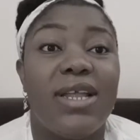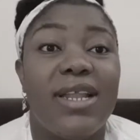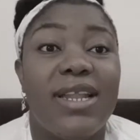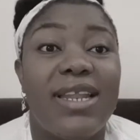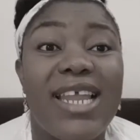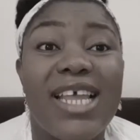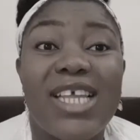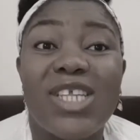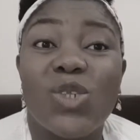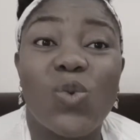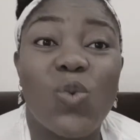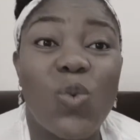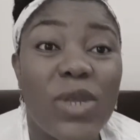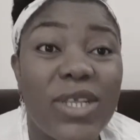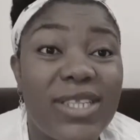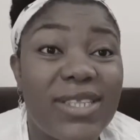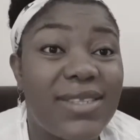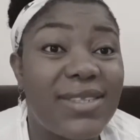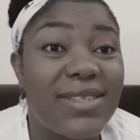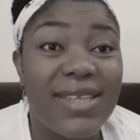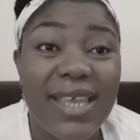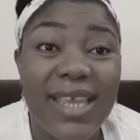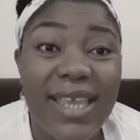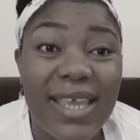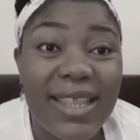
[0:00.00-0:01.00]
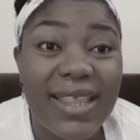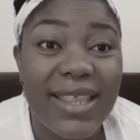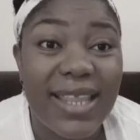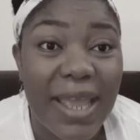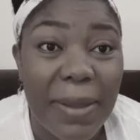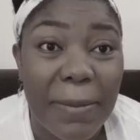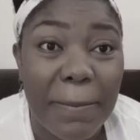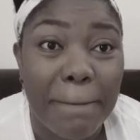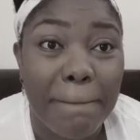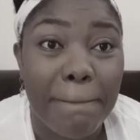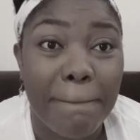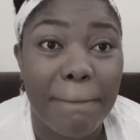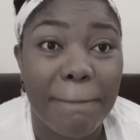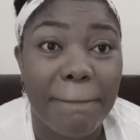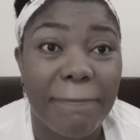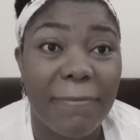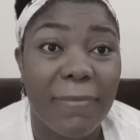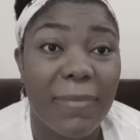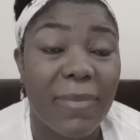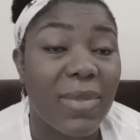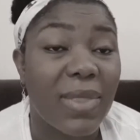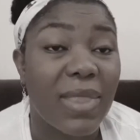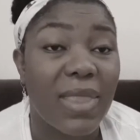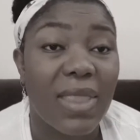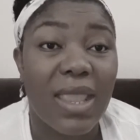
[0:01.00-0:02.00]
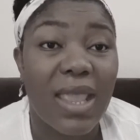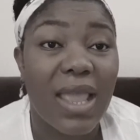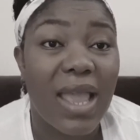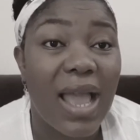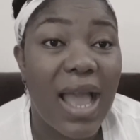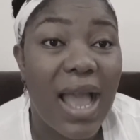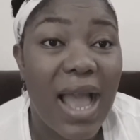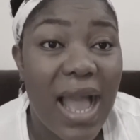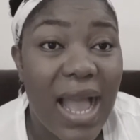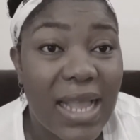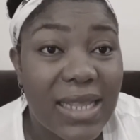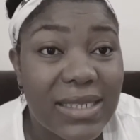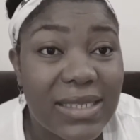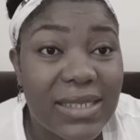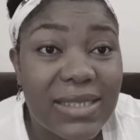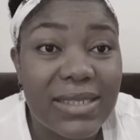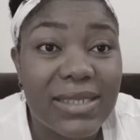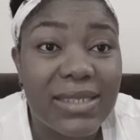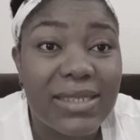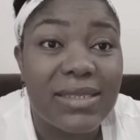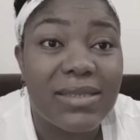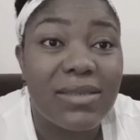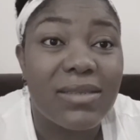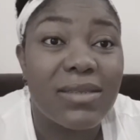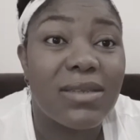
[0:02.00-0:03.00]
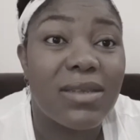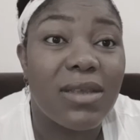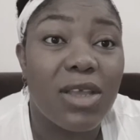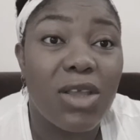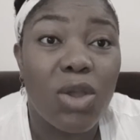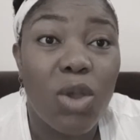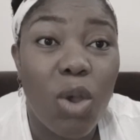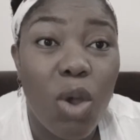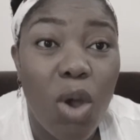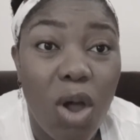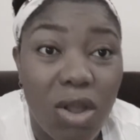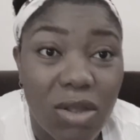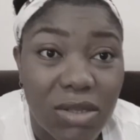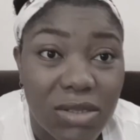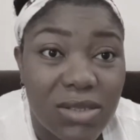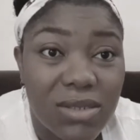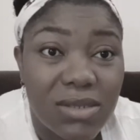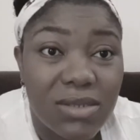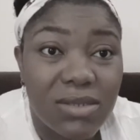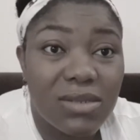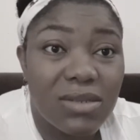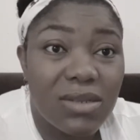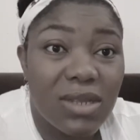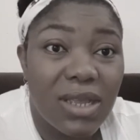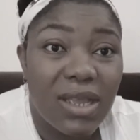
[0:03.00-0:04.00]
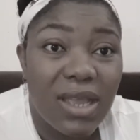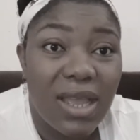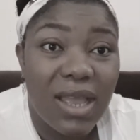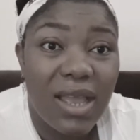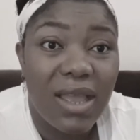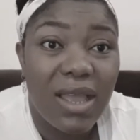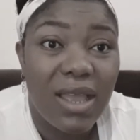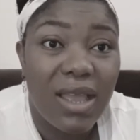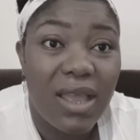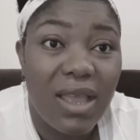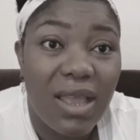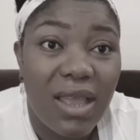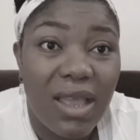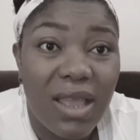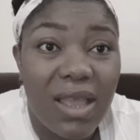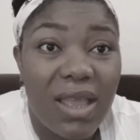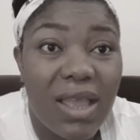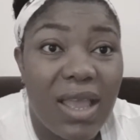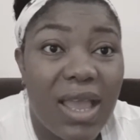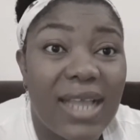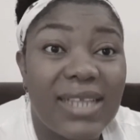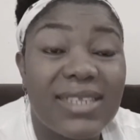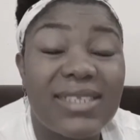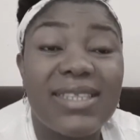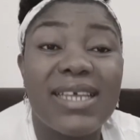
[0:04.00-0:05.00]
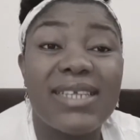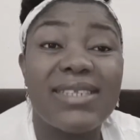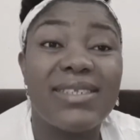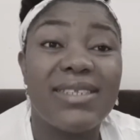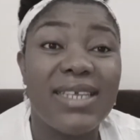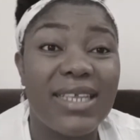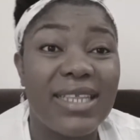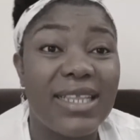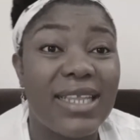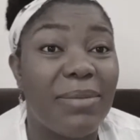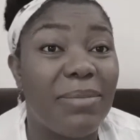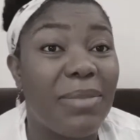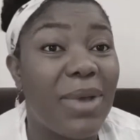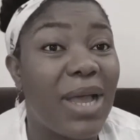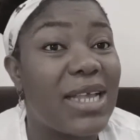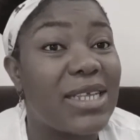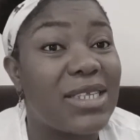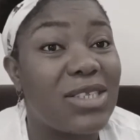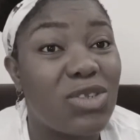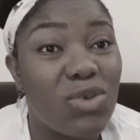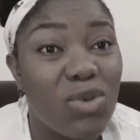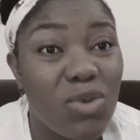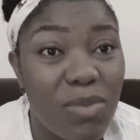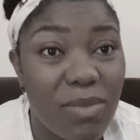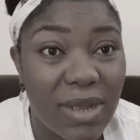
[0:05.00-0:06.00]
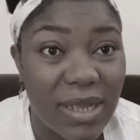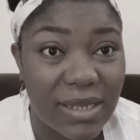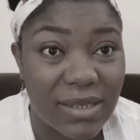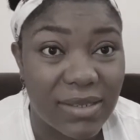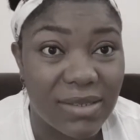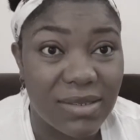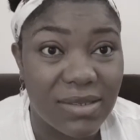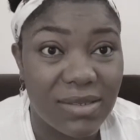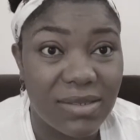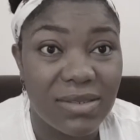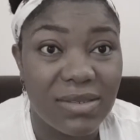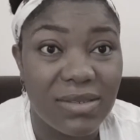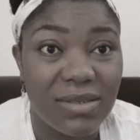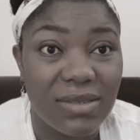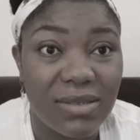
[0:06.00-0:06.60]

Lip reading: Let's quit seeing them as gods and start seeing them as human.